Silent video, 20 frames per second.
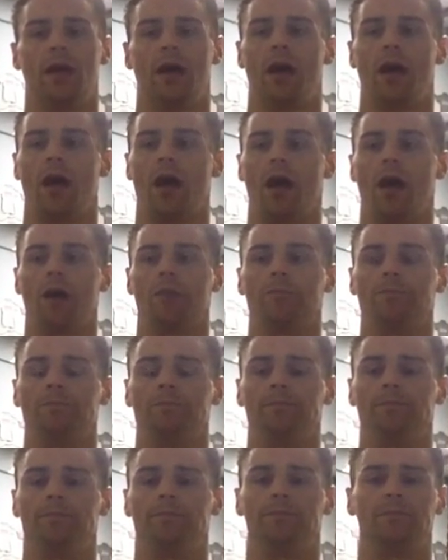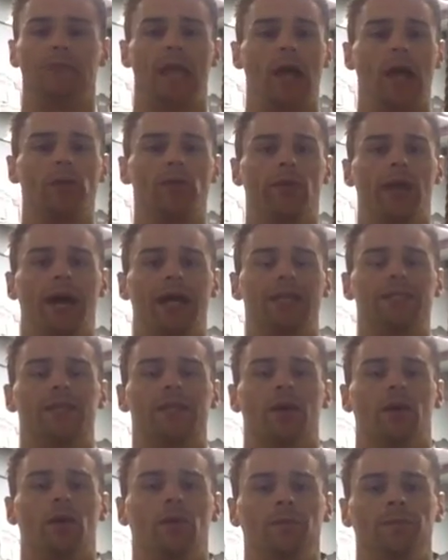Now you guys
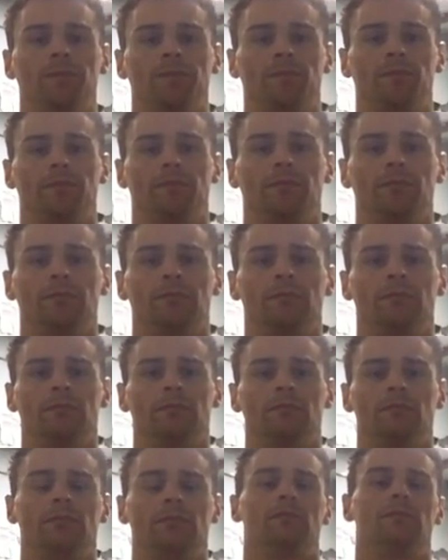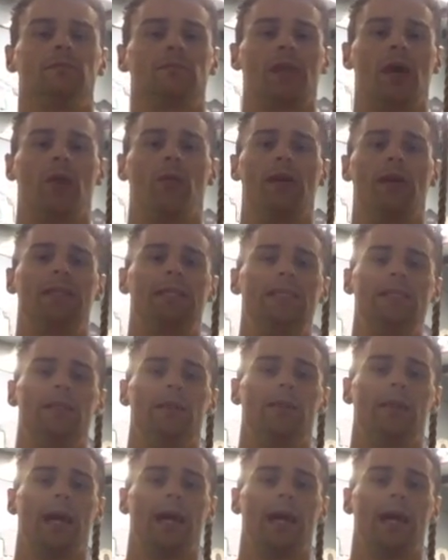know. Can't wait to see you